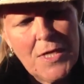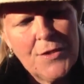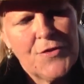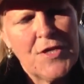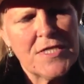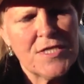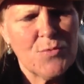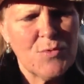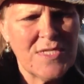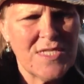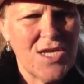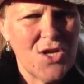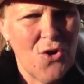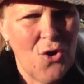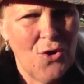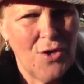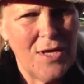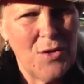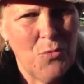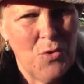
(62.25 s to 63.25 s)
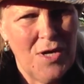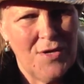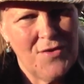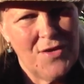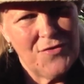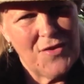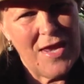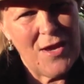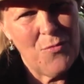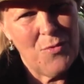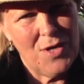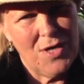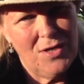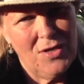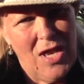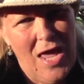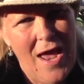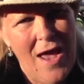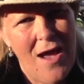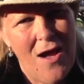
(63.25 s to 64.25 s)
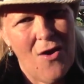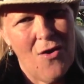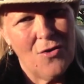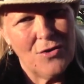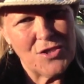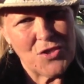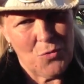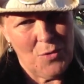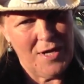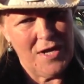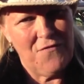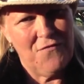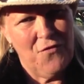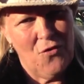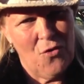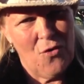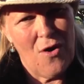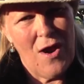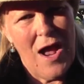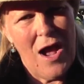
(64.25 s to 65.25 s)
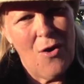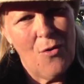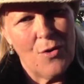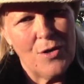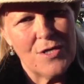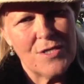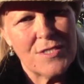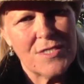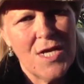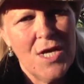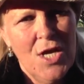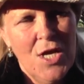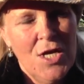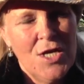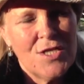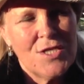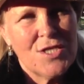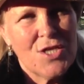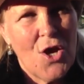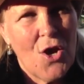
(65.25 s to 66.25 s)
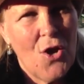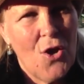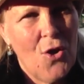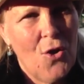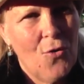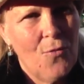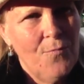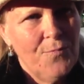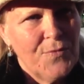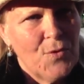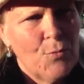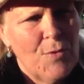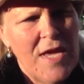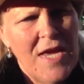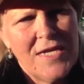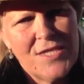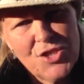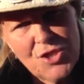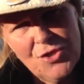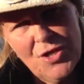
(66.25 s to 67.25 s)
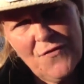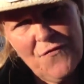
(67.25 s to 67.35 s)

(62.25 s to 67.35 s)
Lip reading: This was the only one that they would allow 24 hours. So we had two